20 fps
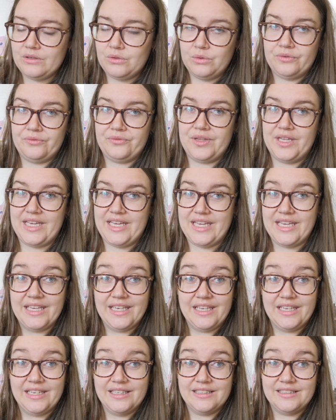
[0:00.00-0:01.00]
all of
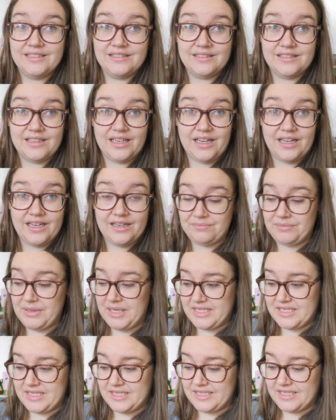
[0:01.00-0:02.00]
the uh,
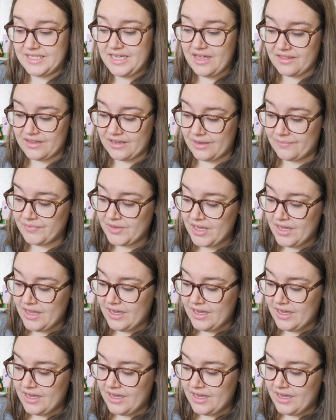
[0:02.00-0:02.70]
pieces together.